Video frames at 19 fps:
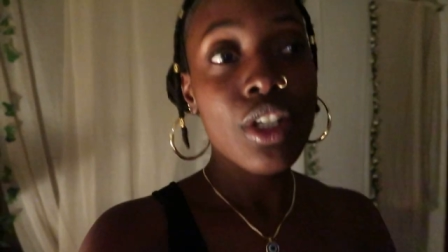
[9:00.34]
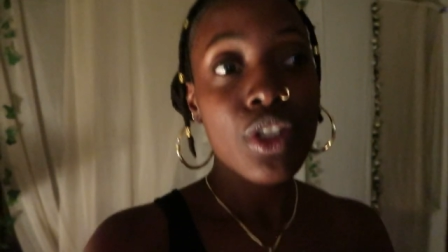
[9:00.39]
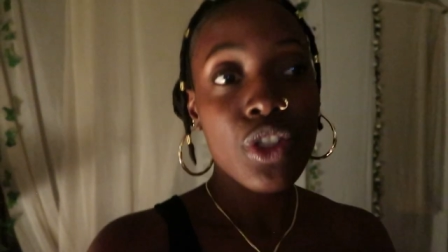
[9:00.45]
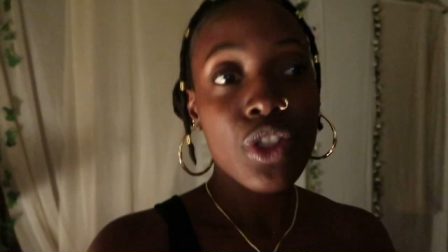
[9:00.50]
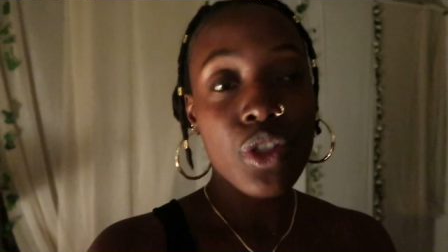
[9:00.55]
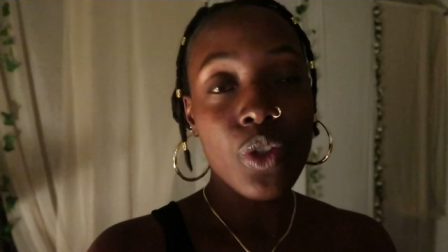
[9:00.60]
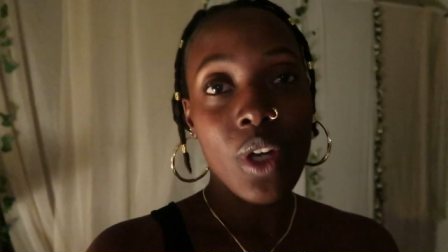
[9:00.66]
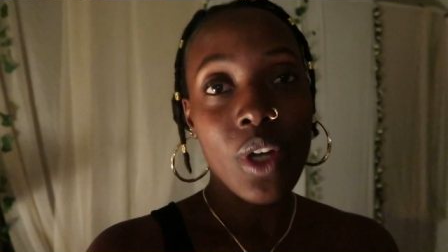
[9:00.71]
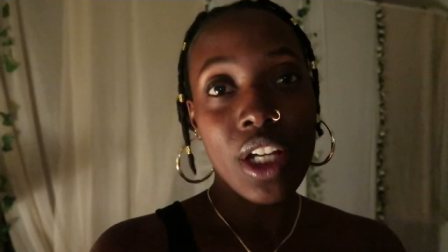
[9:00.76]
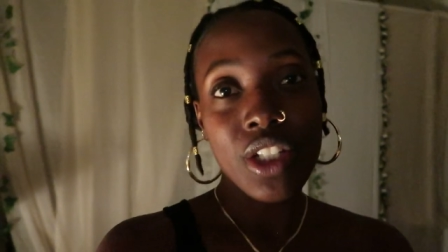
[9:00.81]

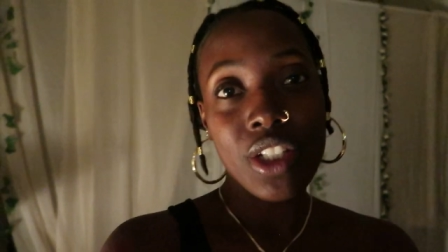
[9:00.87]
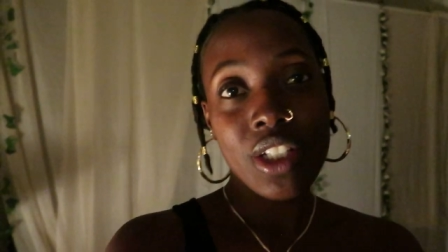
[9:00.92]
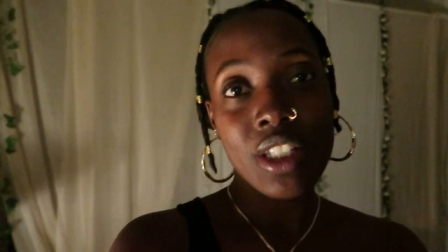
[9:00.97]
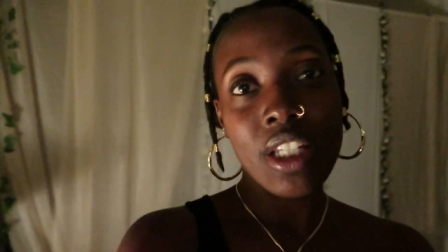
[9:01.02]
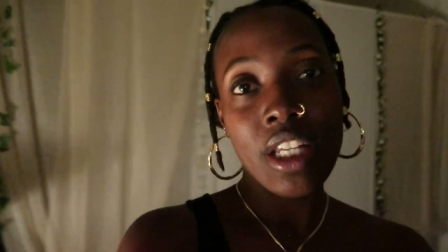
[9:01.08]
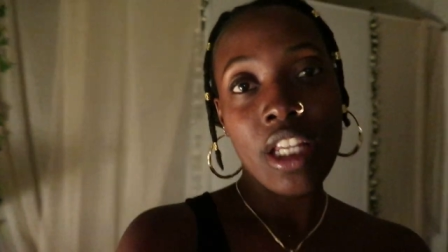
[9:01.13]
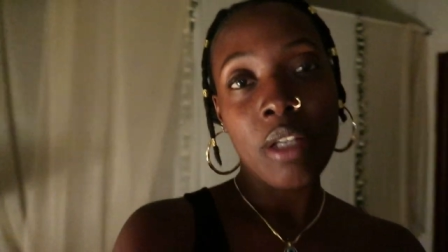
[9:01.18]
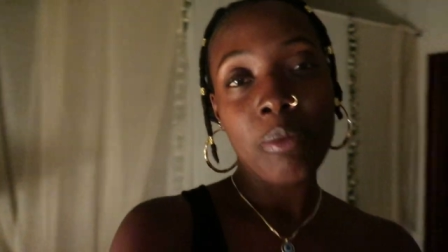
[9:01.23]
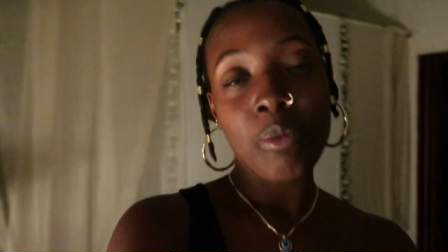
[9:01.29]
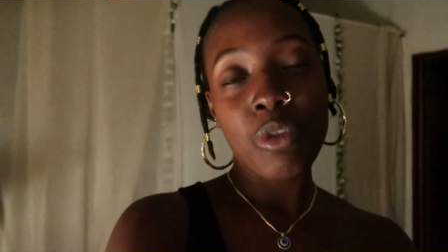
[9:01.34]
so I just
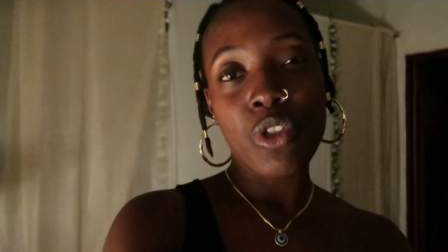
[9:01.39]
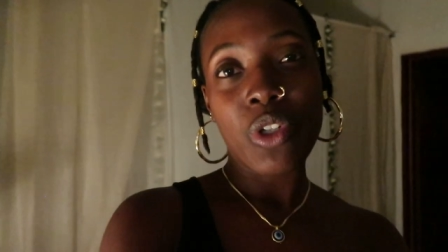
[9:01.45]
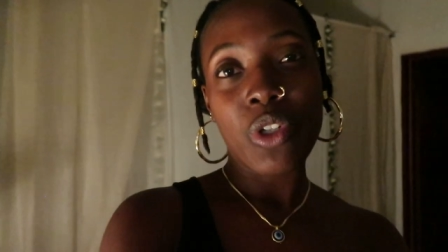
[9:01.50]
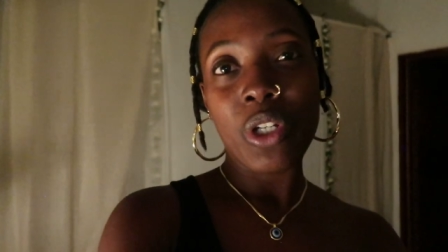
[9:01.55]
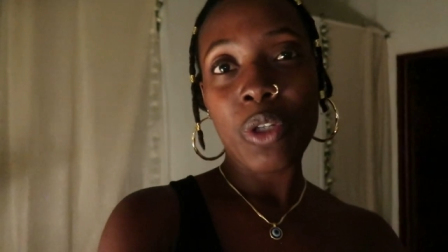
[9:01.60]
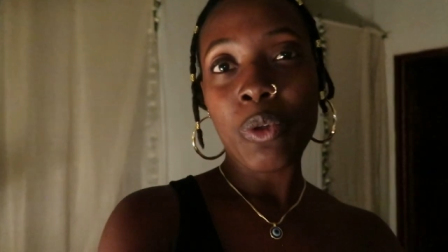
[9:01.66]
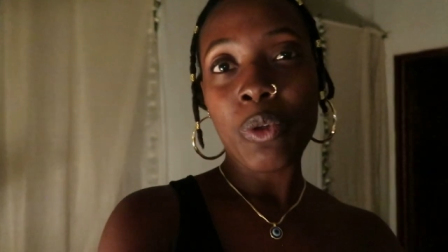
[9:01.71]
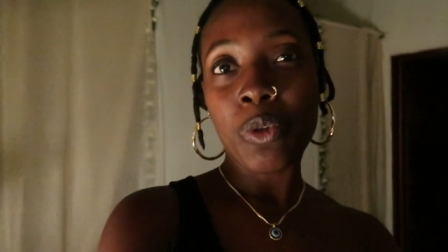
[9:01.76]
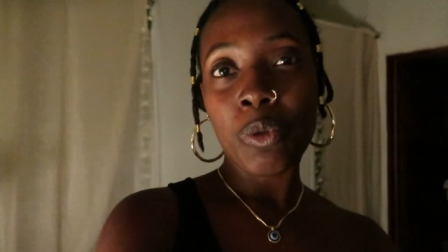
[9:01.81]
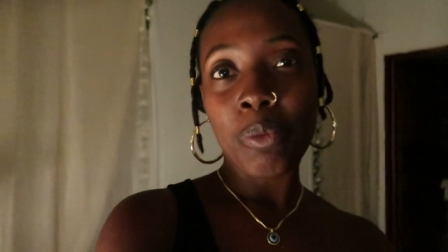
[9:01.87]
came
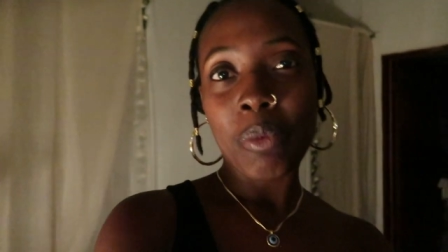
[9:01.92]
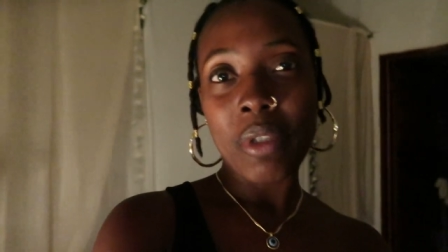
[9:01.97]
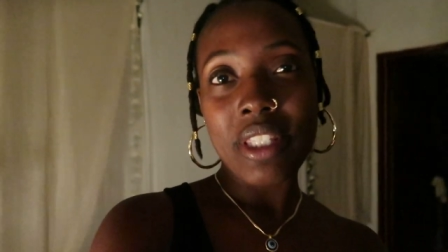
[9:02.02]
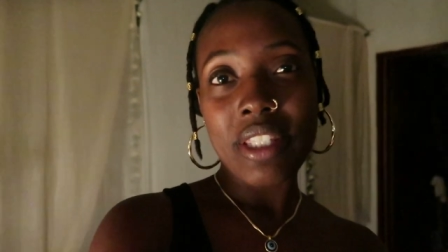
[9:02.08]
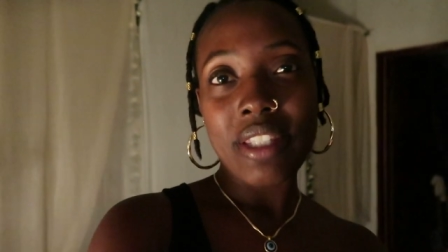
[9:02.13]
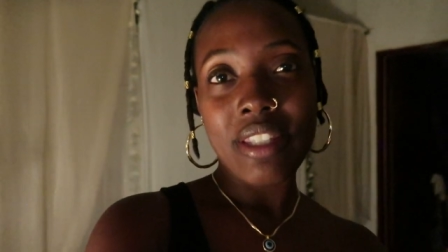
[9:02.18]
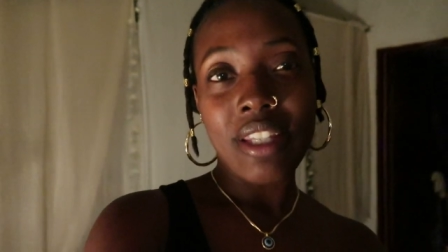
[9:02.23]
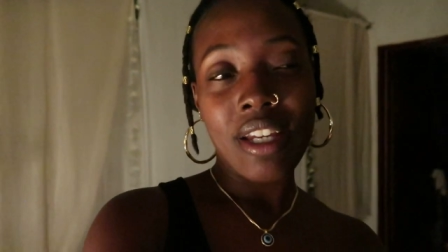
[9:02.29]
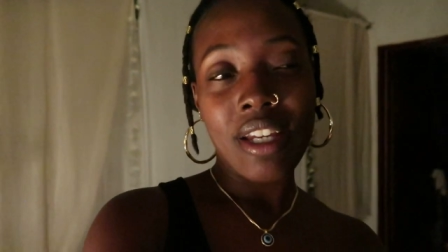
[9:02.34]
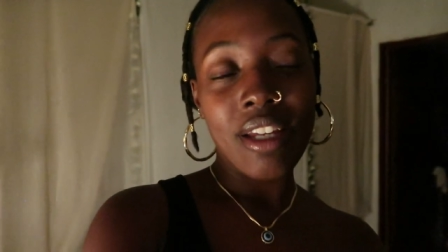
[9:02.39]
straight home
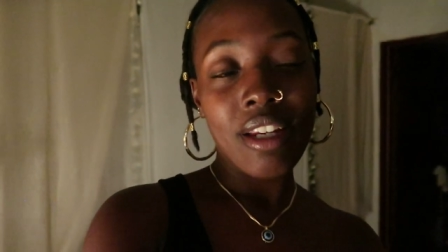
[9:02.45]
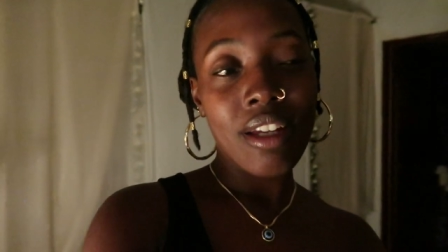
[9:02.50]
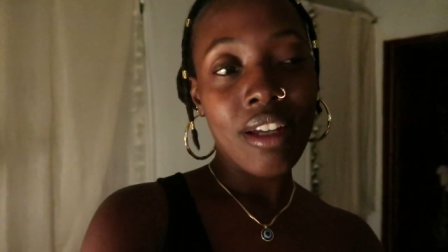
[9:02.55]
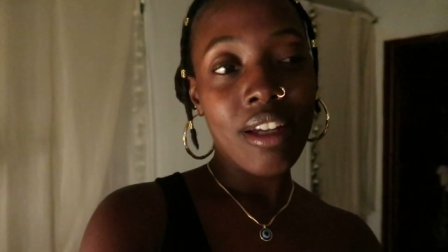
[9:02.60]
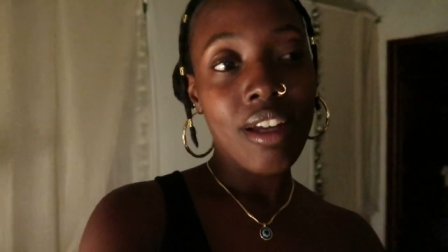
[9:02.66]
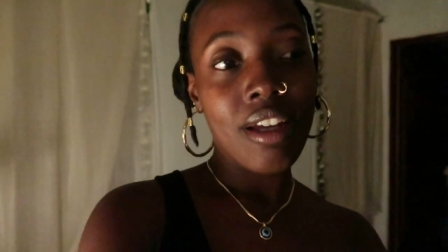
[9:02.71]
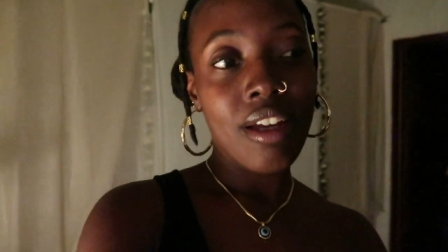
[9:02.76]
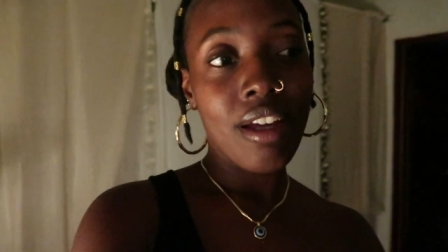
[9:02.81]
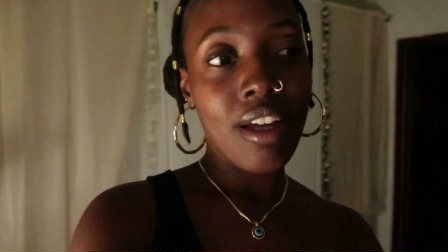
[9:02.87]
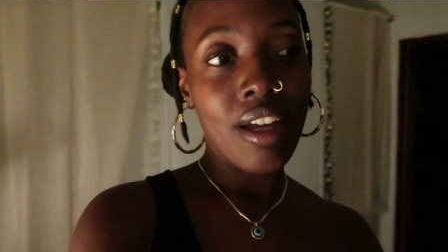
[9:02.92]
instead
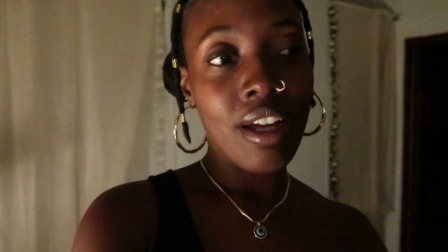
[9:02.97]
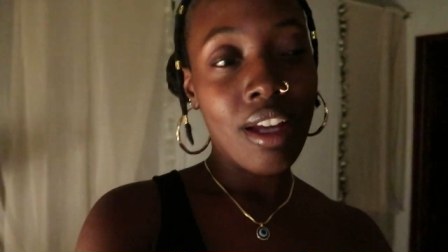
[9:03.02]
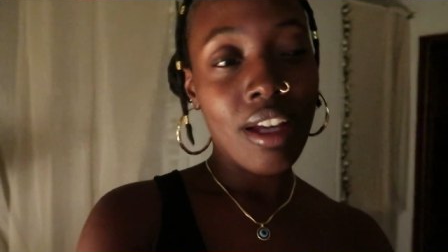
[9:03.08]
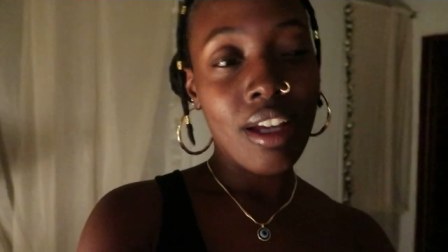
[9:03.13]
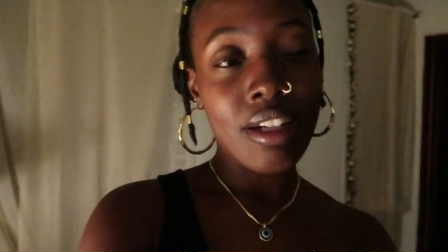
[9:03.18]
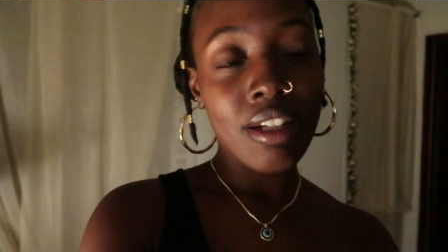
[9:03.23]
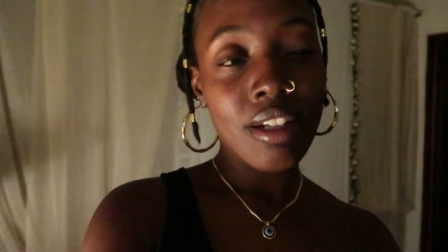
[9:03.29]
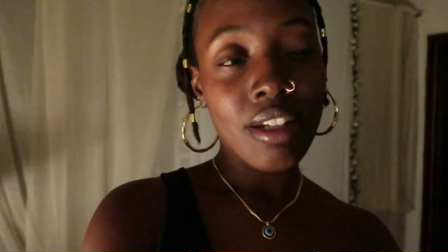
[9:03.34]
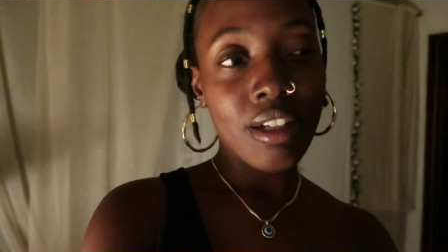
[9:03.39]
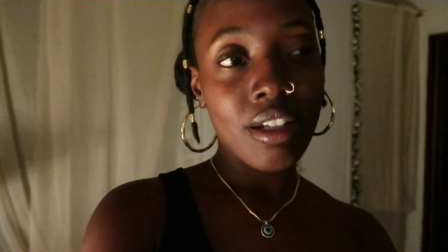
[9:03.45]

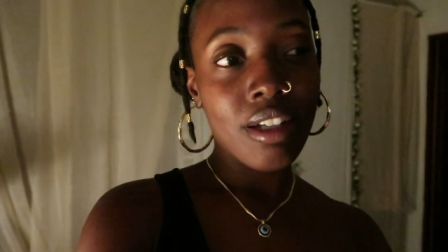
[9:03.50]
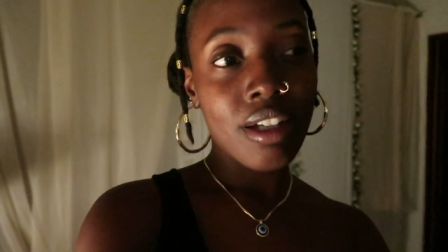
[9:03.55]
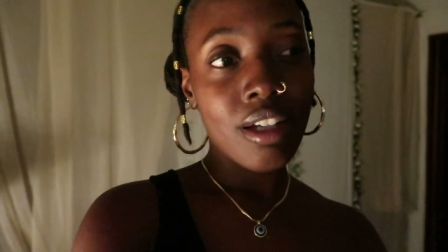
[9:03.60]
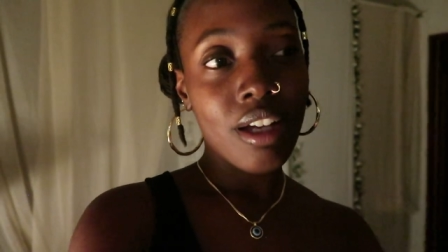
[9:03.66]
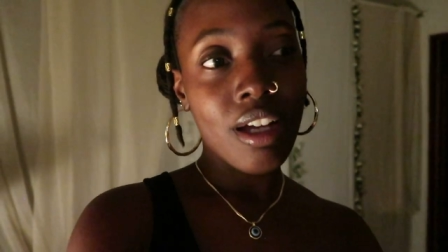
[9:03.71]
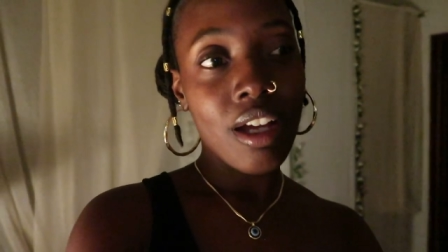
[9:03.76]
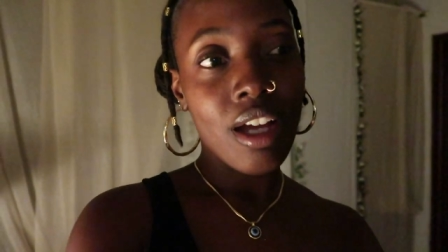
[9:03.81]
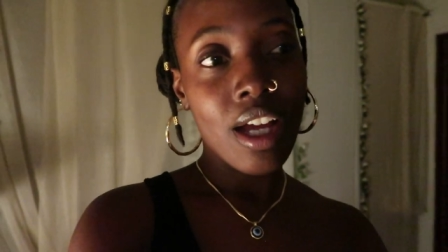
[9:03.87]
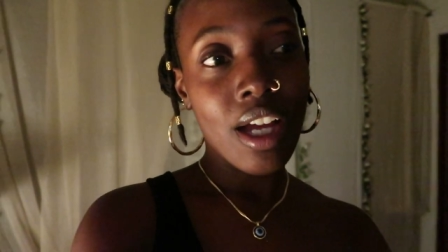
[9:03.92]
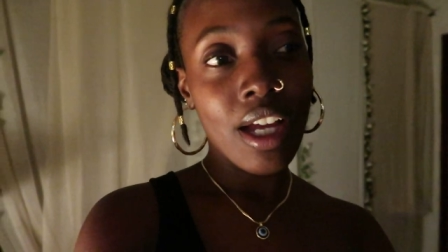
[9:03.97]
and
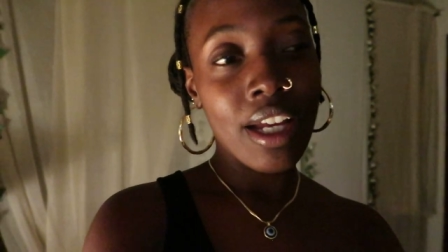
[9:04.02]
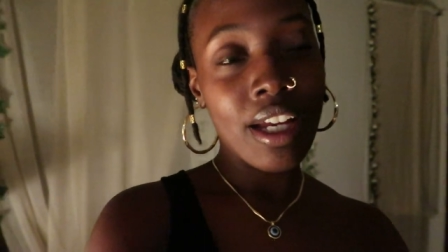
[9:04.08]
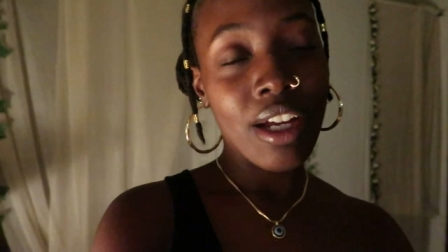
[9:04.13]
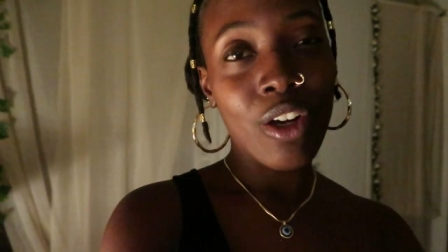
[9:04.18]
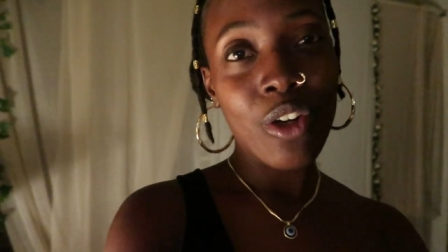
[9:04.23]
I